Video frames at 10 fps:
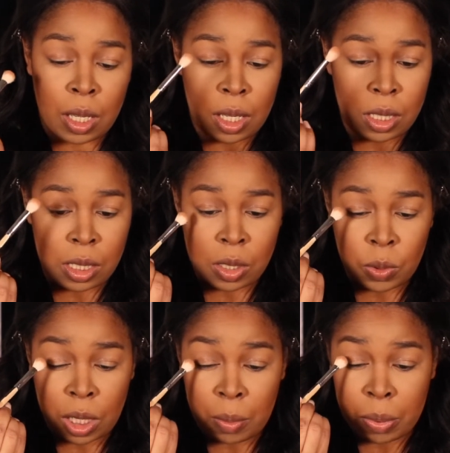And this is
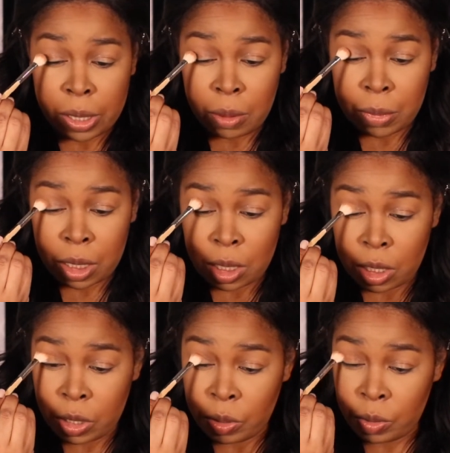what I pretty much
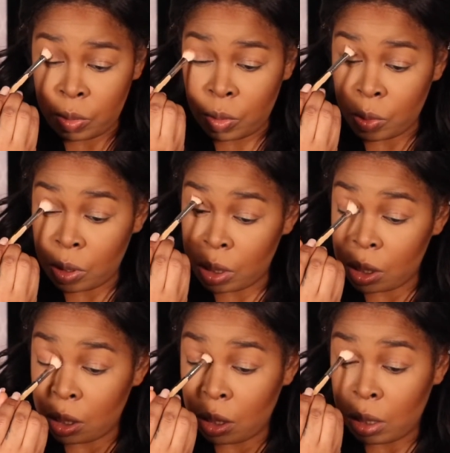use
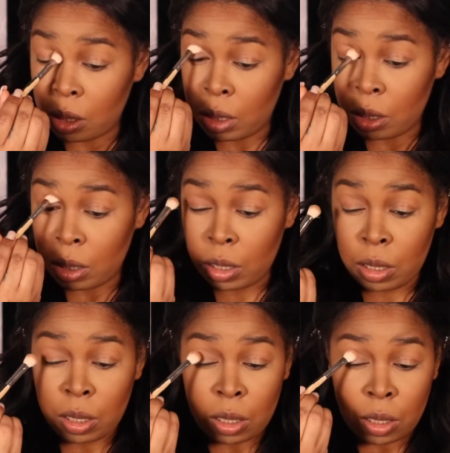
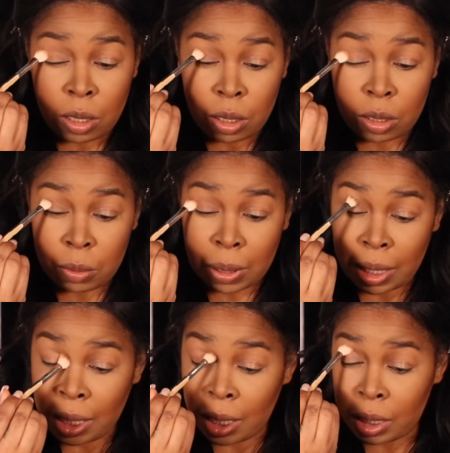on my
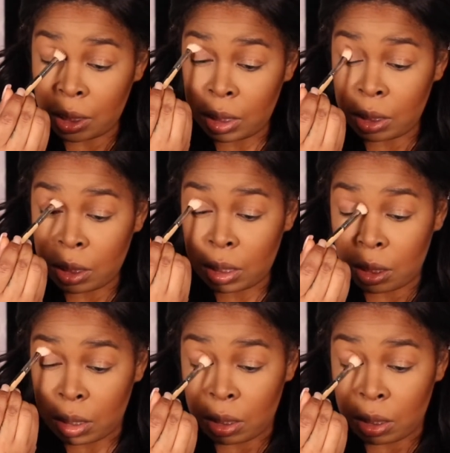eyes.